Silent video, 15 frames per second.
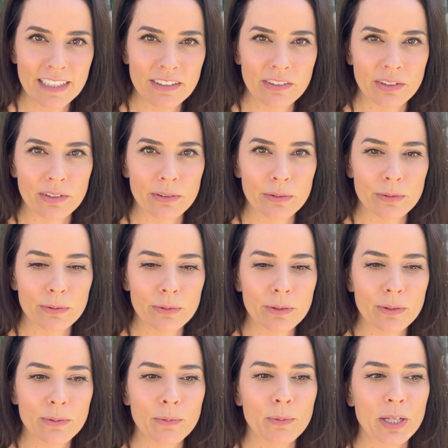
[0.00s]
to
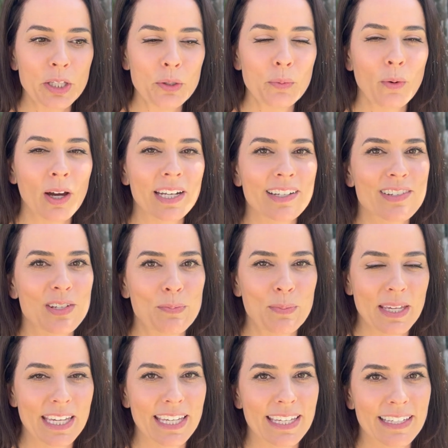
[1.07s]
what you want it to
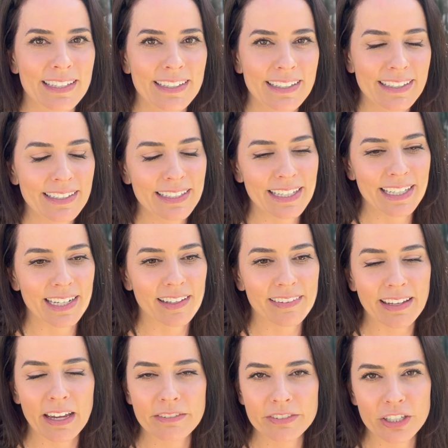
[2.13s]
be, and it's
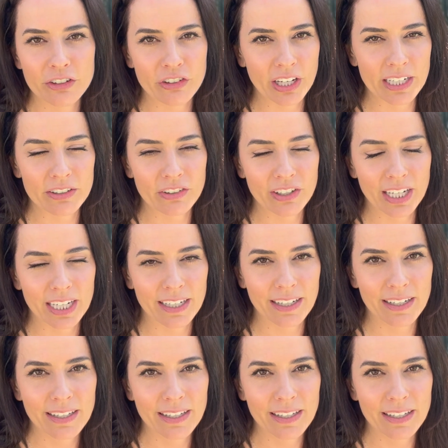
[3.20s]
ever changing,